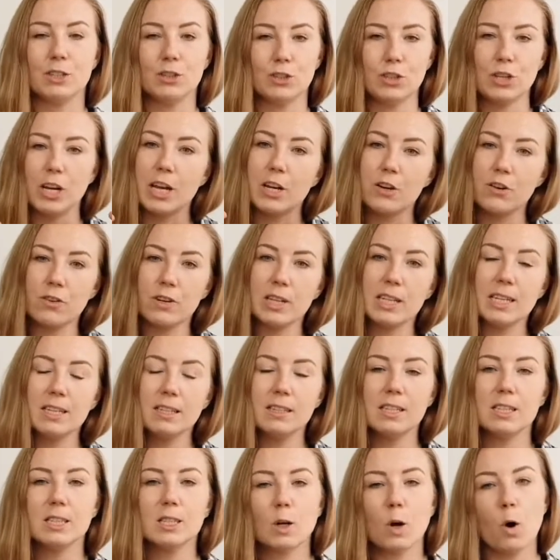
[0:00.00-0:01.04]
Generally,
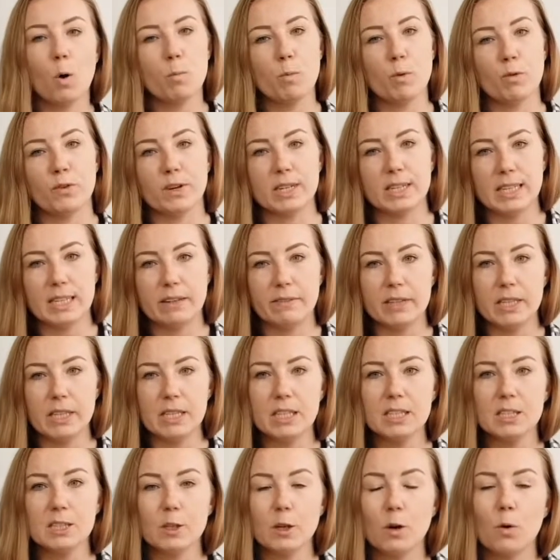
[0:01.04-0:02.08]
the scope of
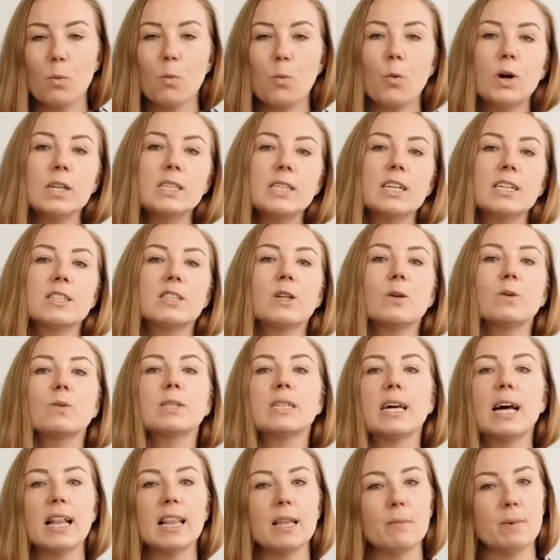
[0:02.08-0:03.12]
activities, so what are
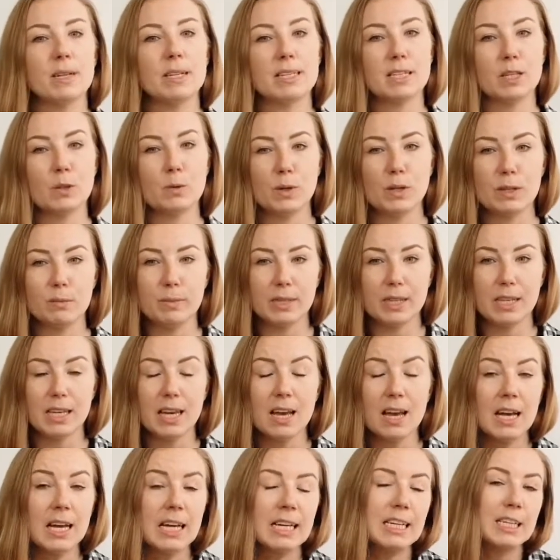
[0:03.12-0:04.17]
those elements that will be
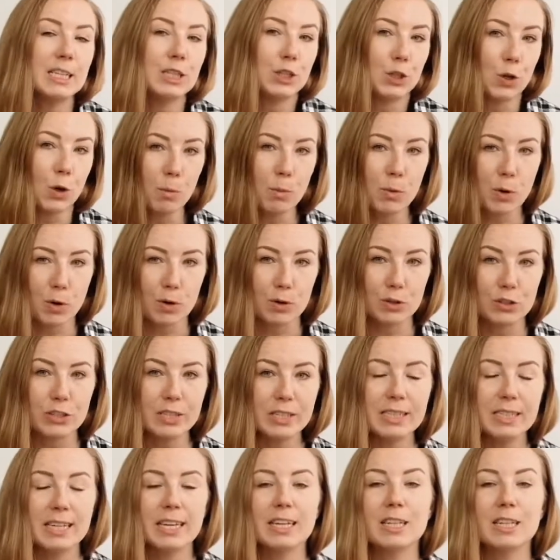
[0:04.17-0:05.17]
in your project,